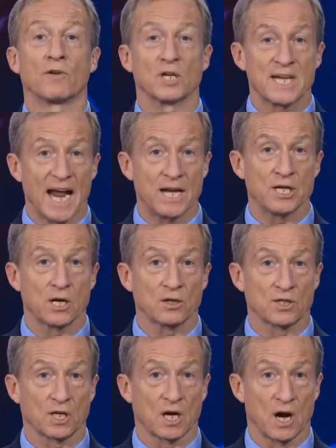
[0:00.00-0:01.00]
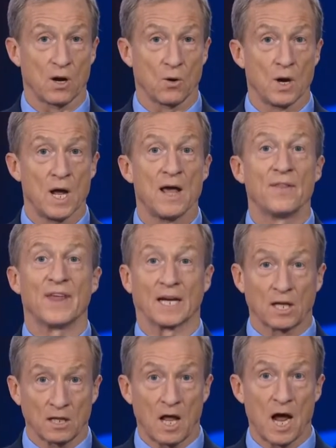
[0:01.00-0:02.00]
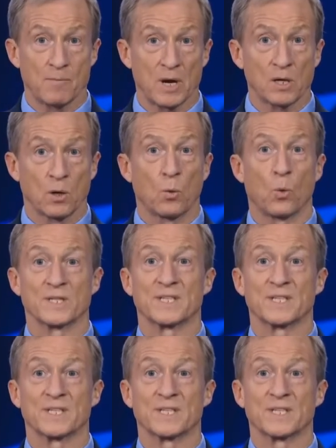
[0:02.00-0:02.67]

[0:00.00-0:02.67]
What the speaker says: 10 years ago that climate was